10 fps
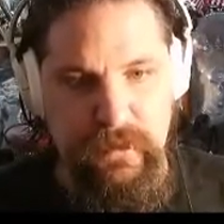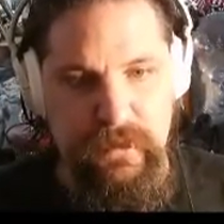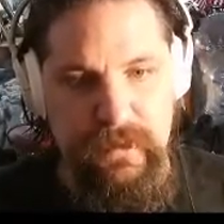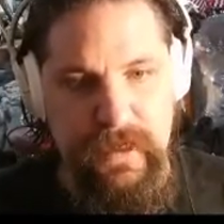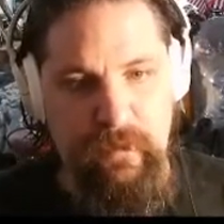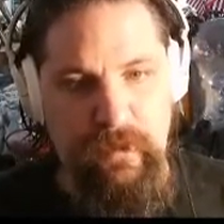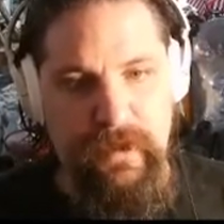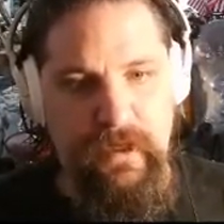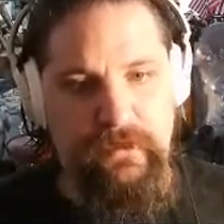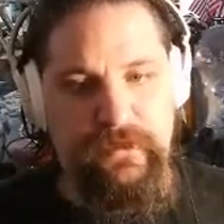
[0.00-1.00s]
Now we're
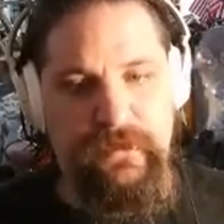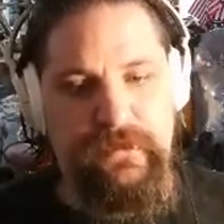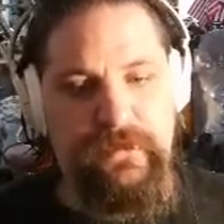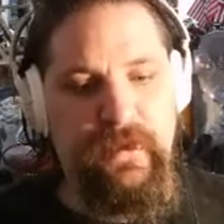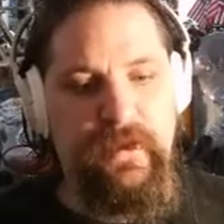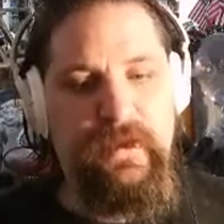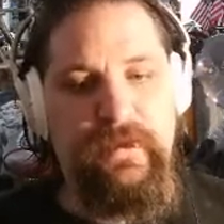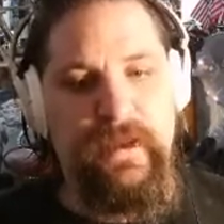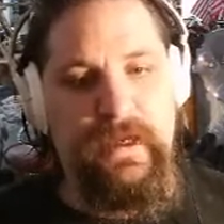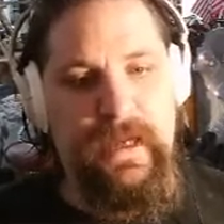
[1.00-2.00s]
here since,
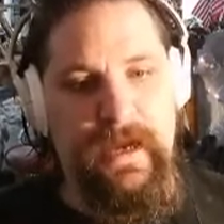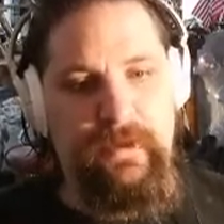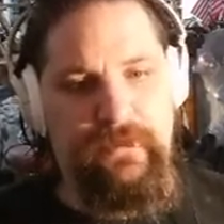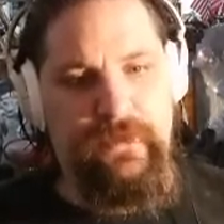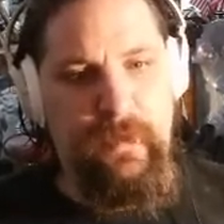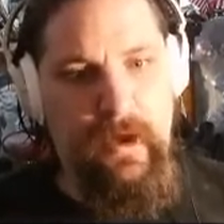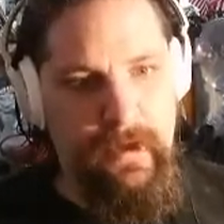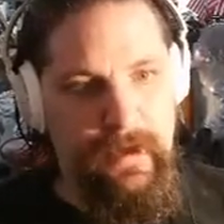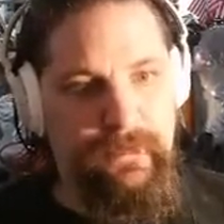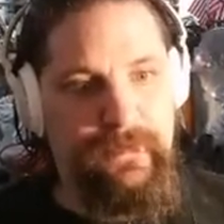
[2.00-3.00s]
thank God, I was smart
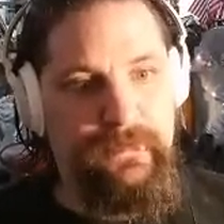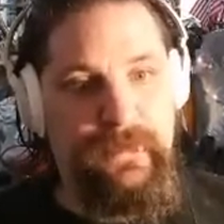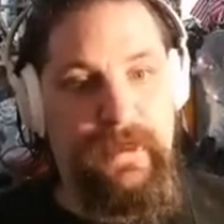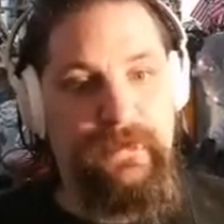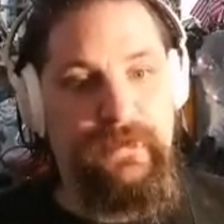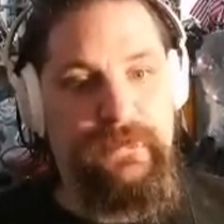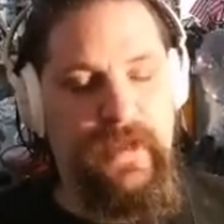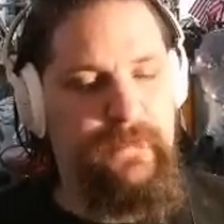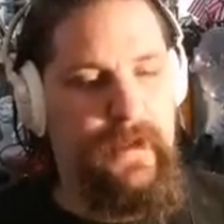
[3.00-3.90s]
enough to finally save.